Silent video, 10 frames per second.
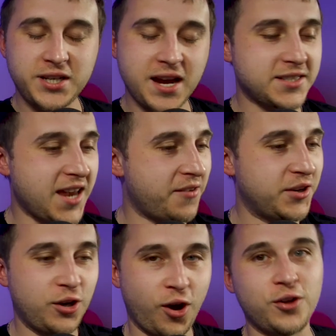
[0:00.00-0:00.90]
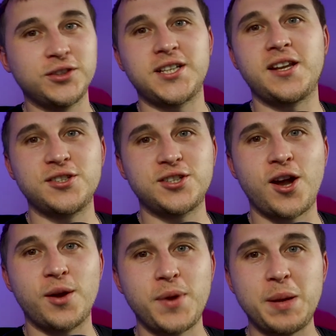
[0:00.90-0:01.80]
yes, having contactless
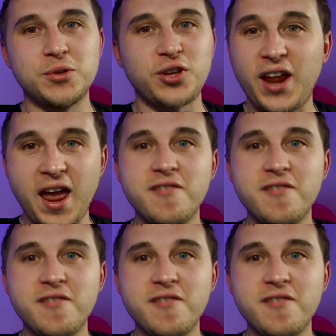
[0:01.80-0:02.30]
card payments on